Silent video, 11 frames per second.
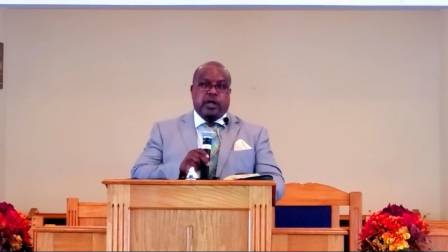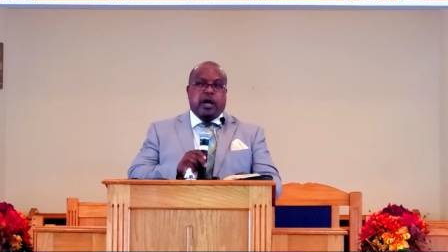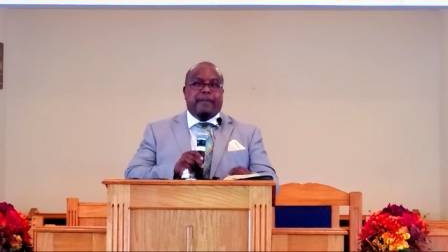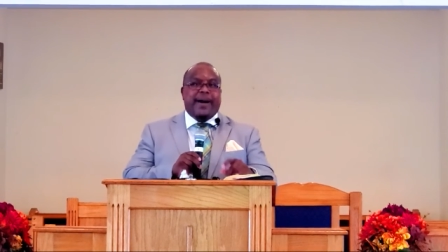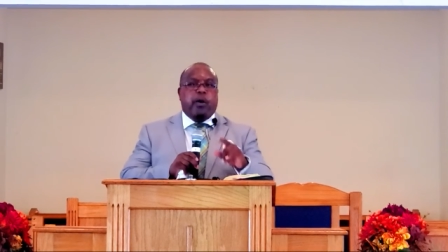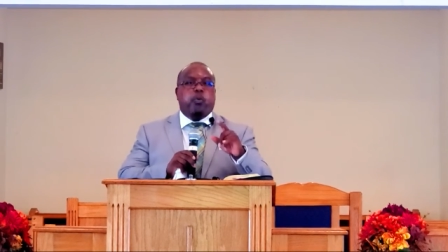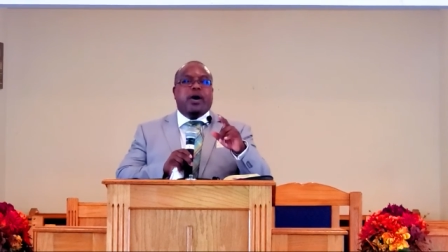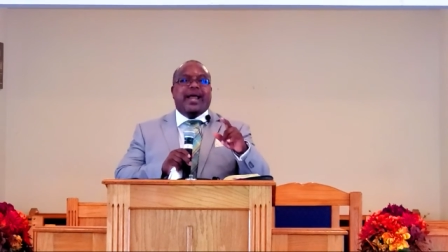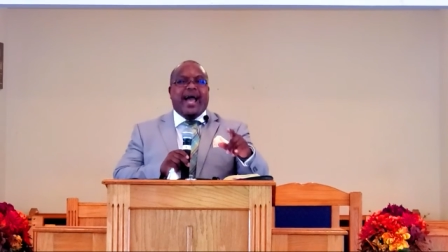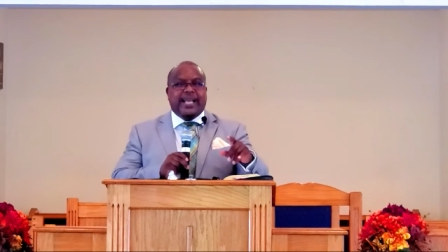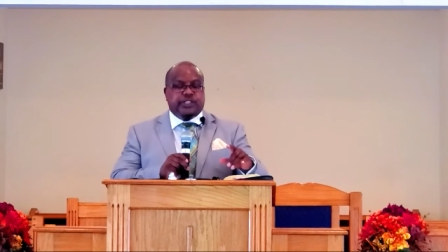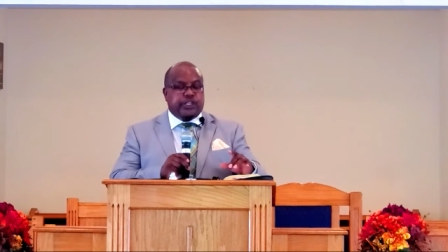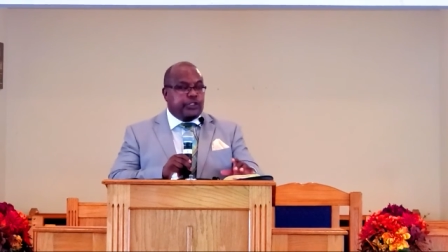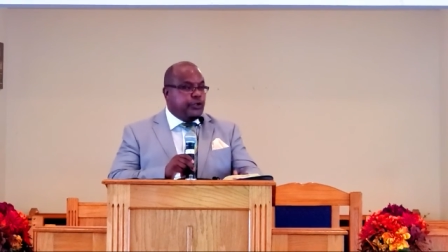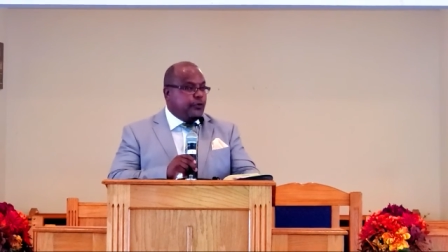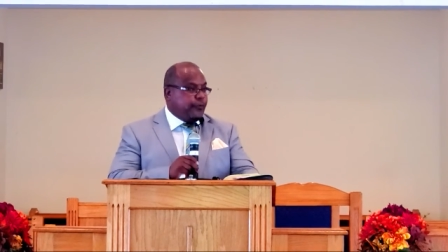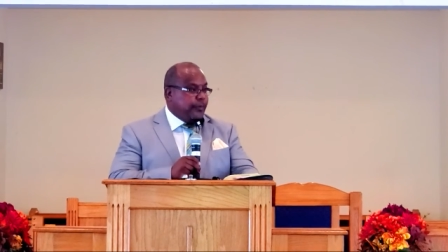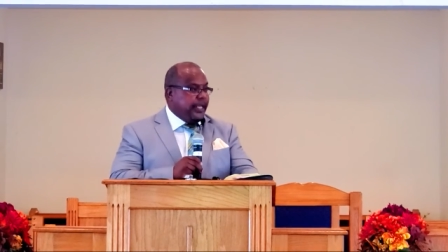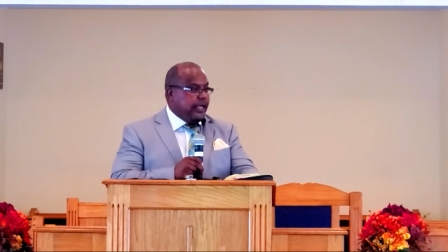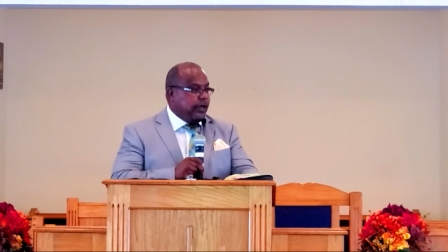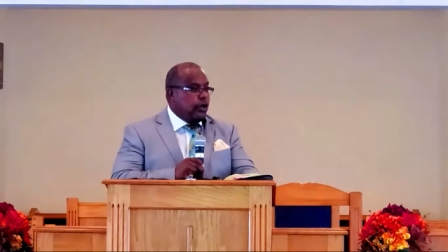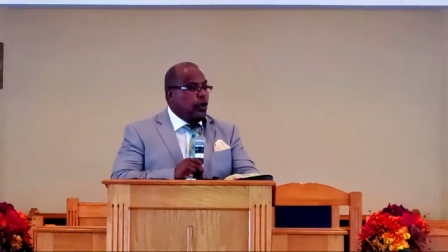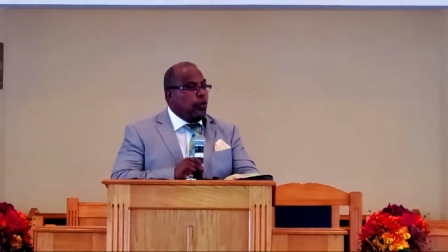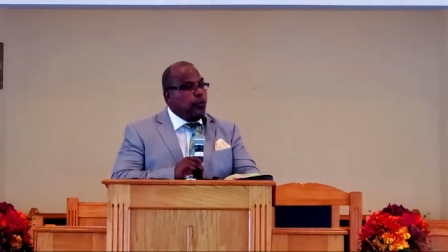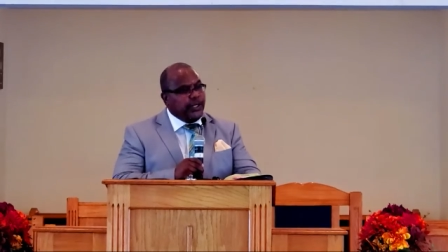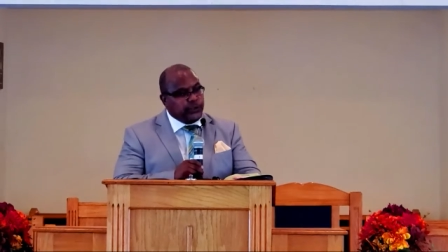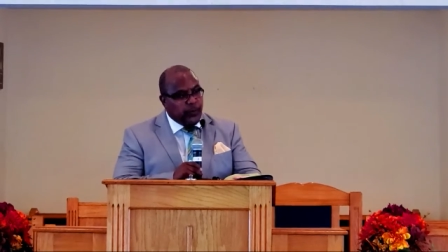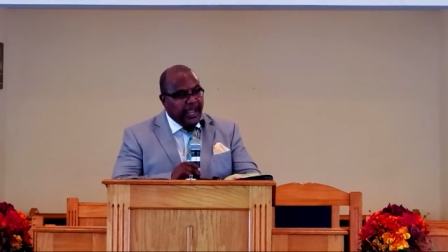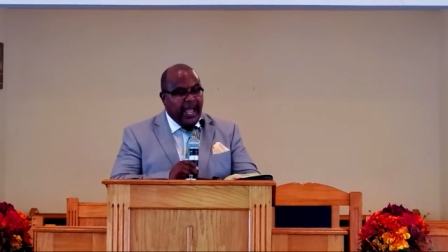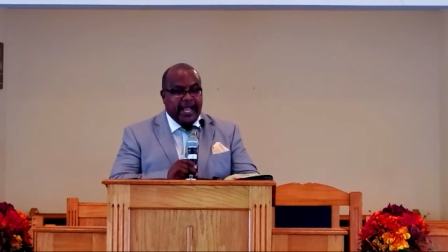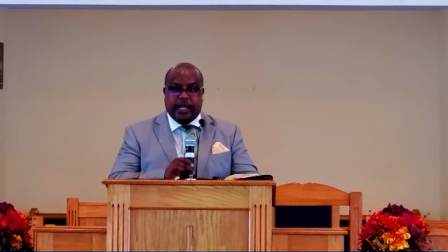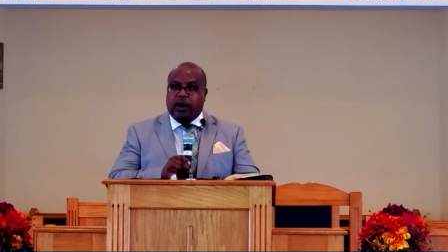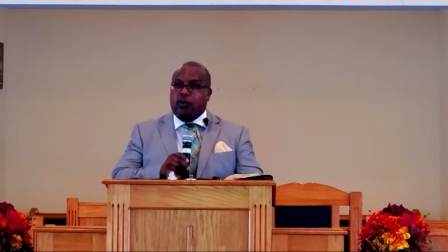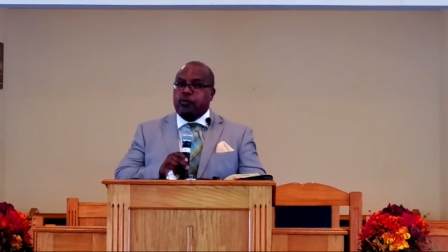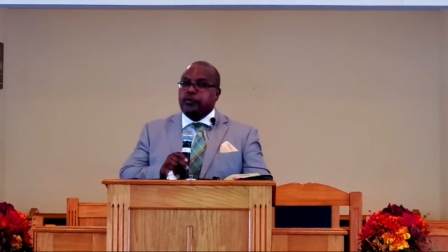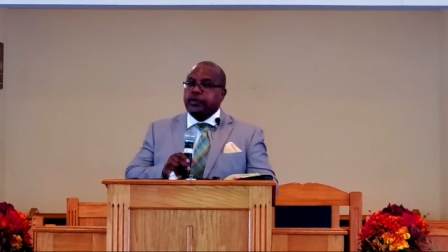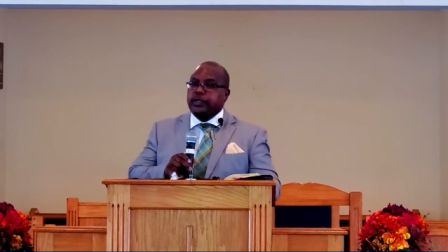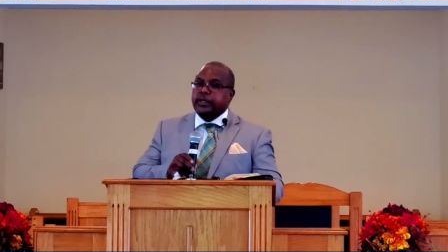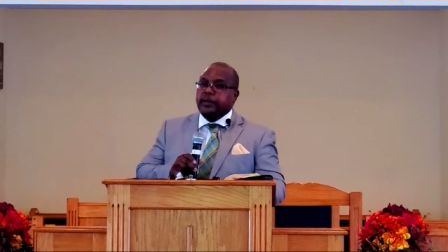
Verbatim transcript: About what I should do from here? Which way I go?